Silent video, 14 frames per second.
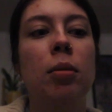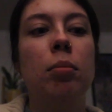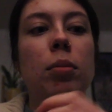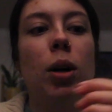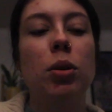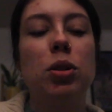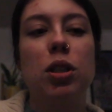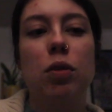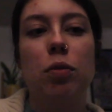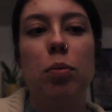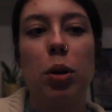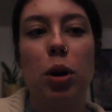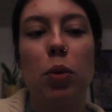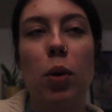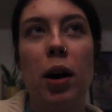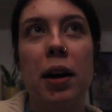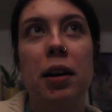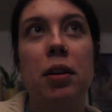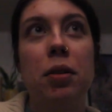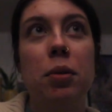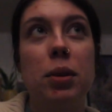Most of book
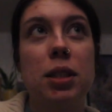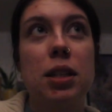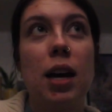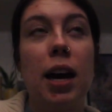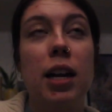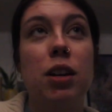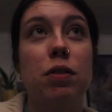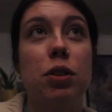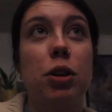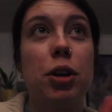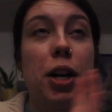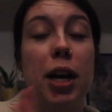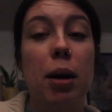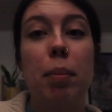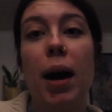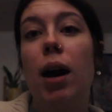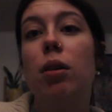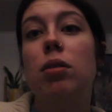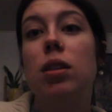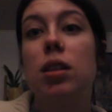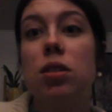one was kind of learning
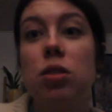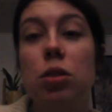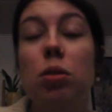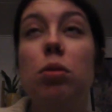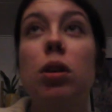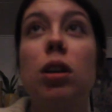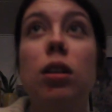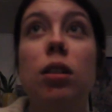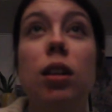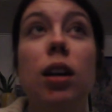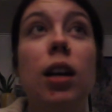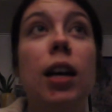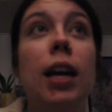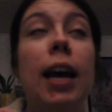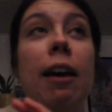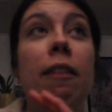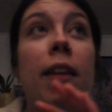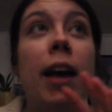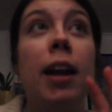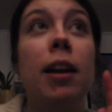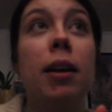about this new world,
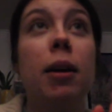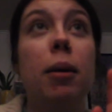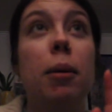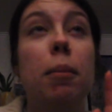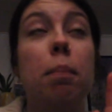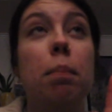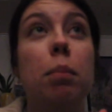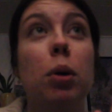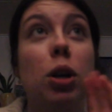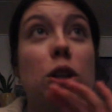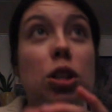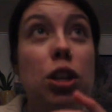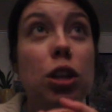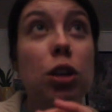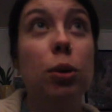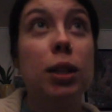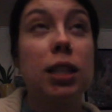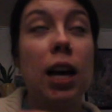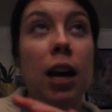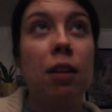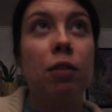and then book two
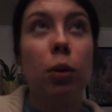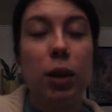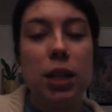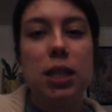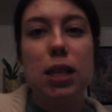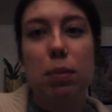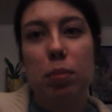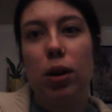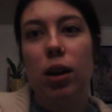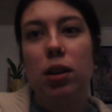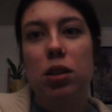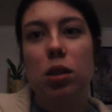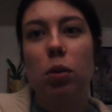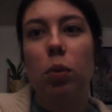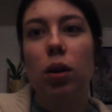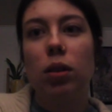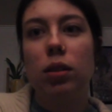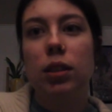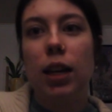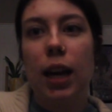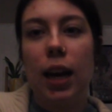is kind of going deeper into the
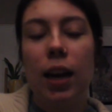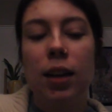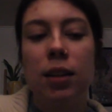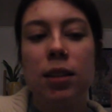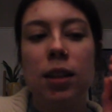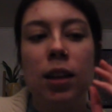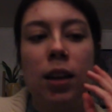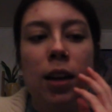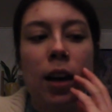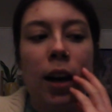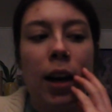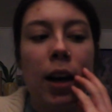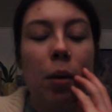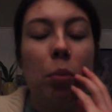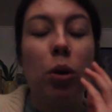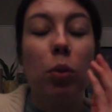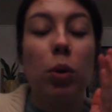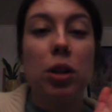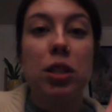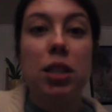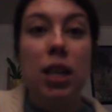world, and
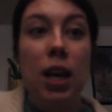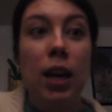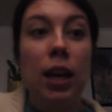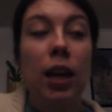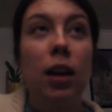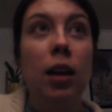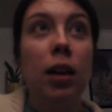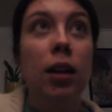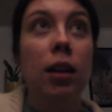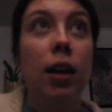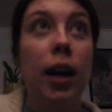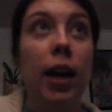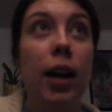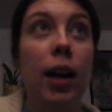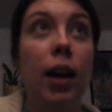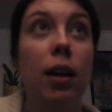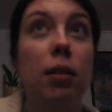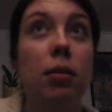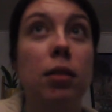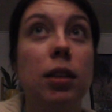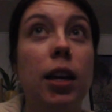we're seeing
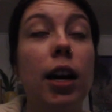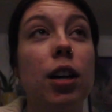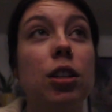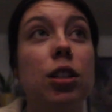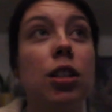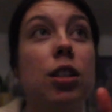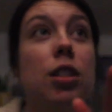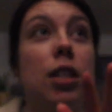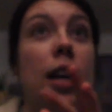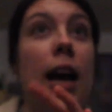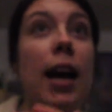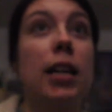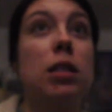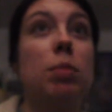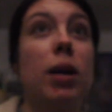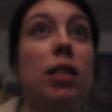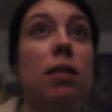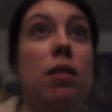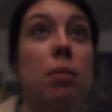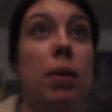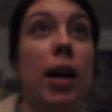characters and
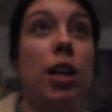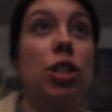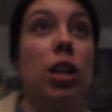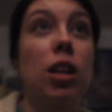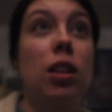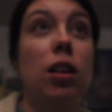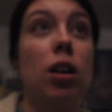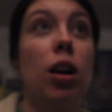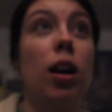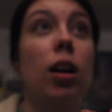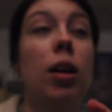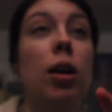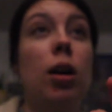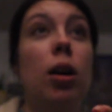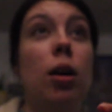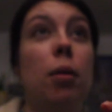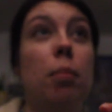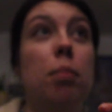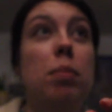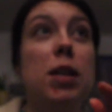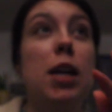aspects of the magic that are
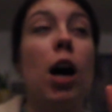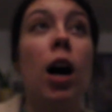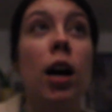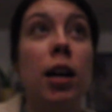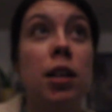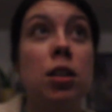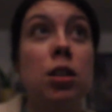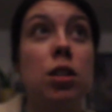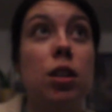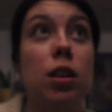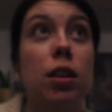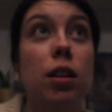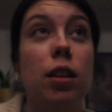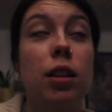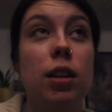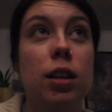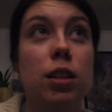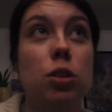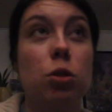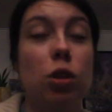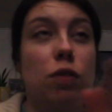beyond
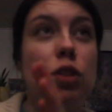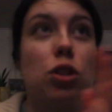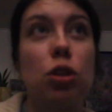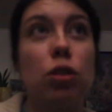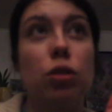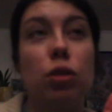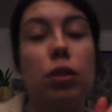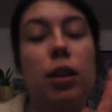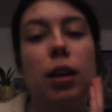the sort of circle